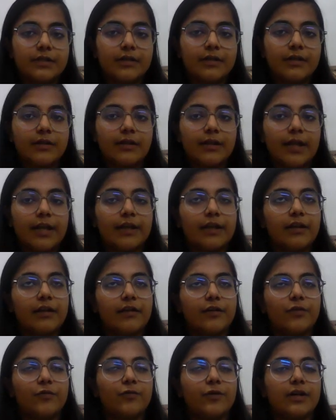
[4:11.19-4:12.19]
like
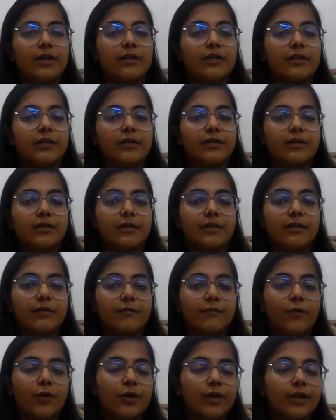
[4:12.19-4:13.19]
you are
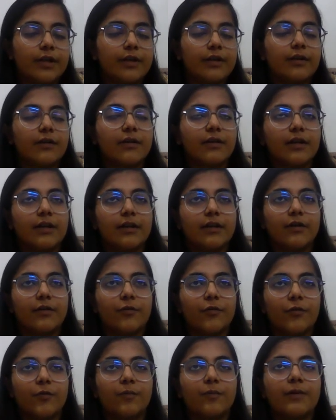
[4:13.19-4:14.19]
walking in a group